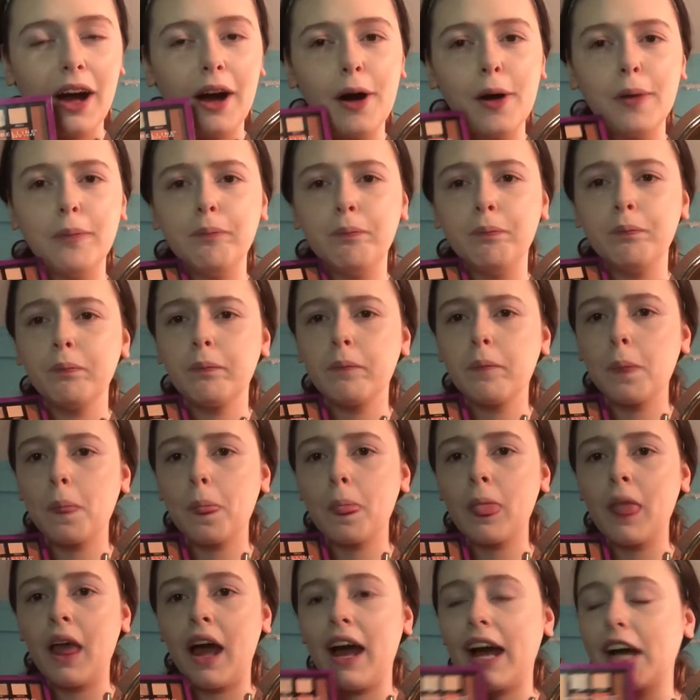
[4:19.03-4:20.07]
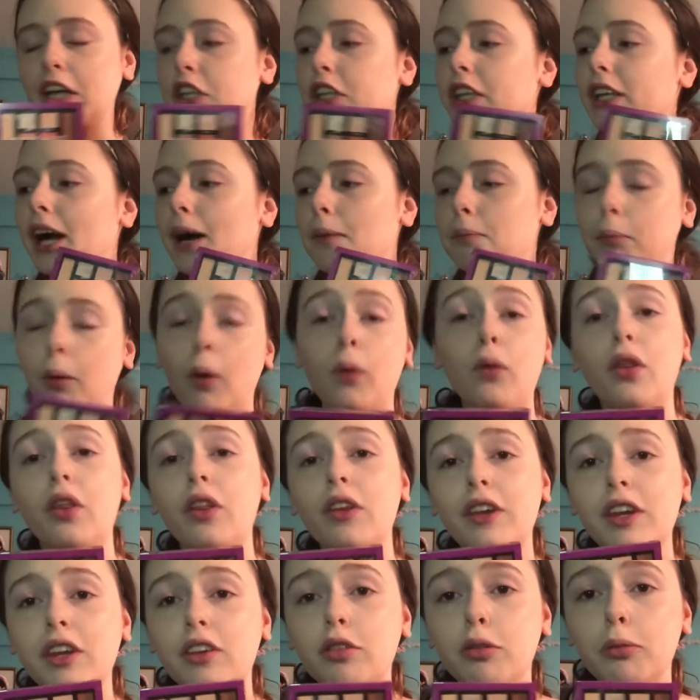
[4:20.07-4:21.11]
I actually got both of
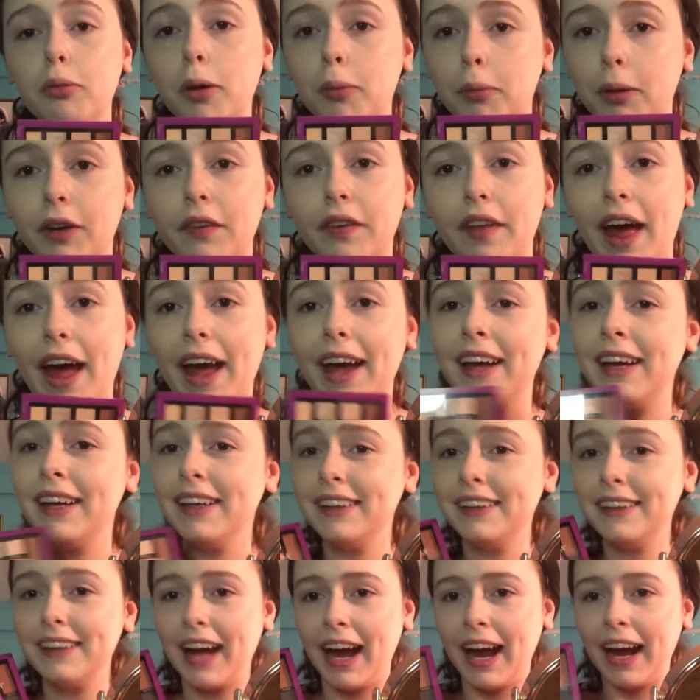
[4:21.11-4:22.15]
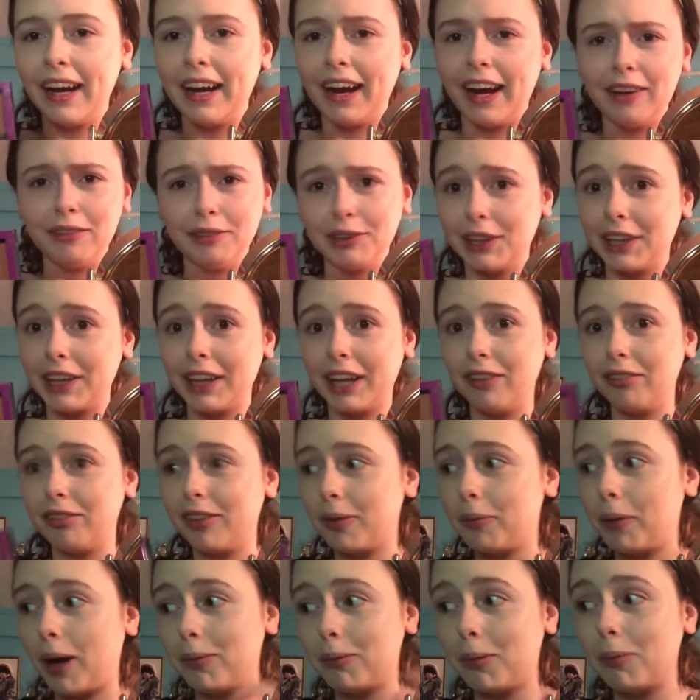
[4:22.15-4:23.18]
these for my birthday and I really love
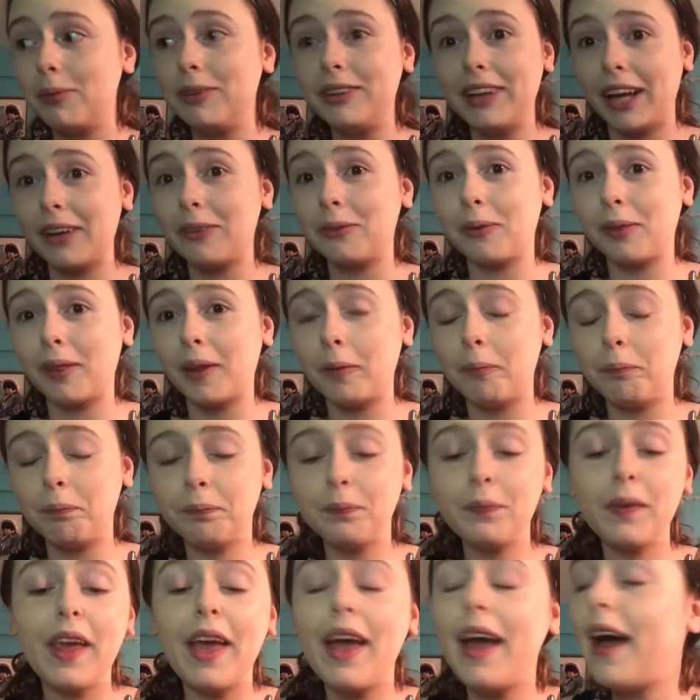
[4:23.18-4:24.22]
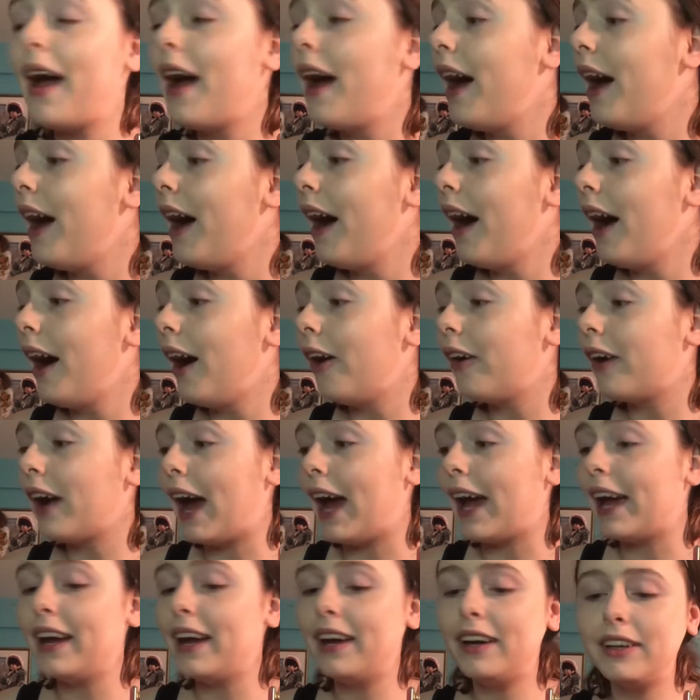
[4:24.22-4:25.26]
them. I'm obsessed with them.
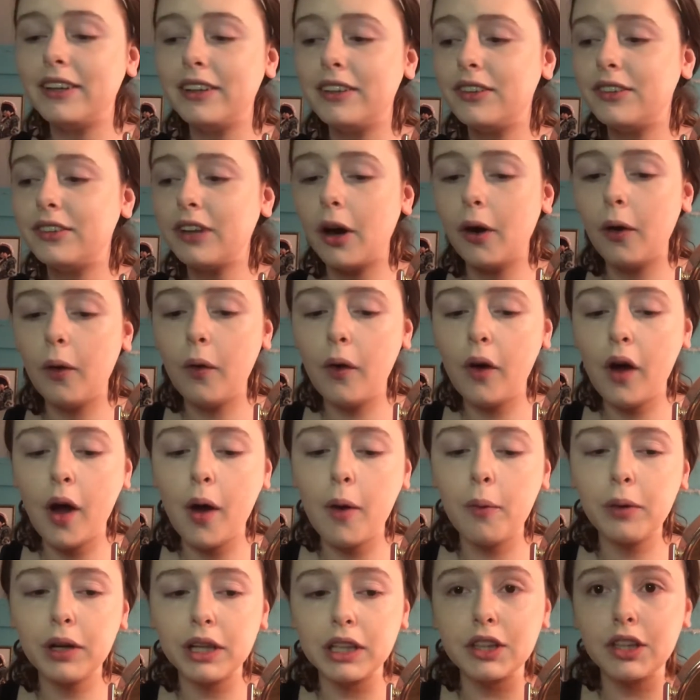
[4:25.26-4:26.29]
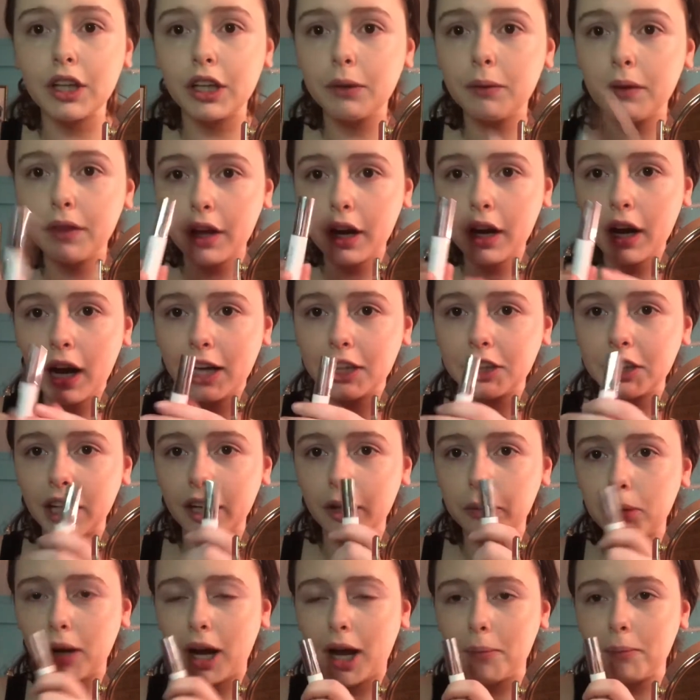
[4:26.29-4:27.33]
Okay, so we're gonna start with our
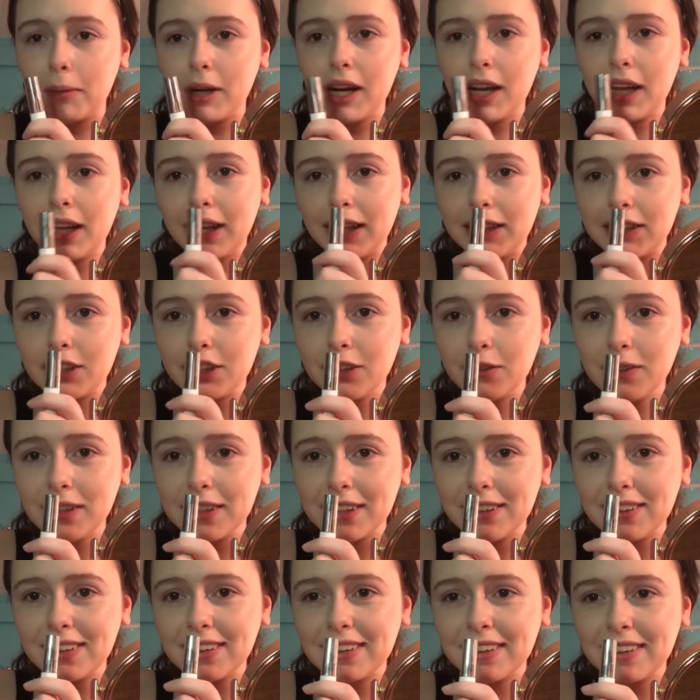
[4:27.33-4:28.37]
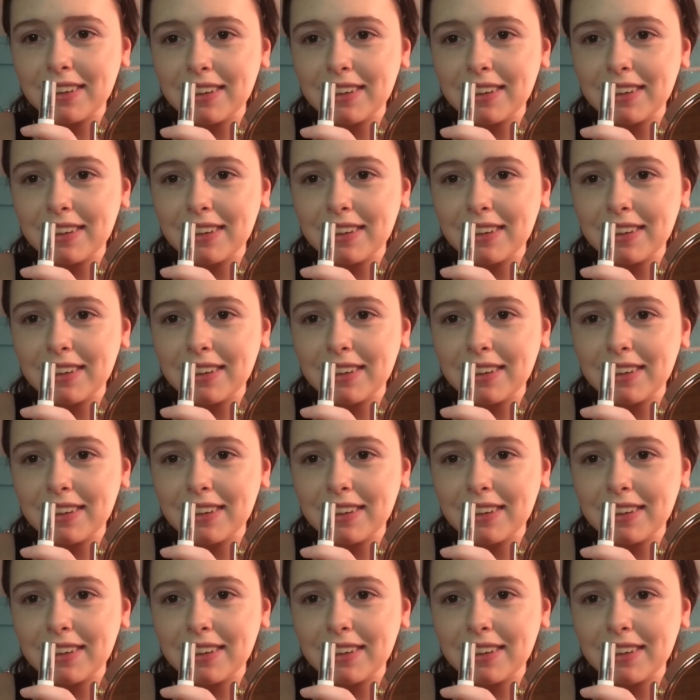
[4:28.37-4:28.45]
eyeshadow primer. Let's do this.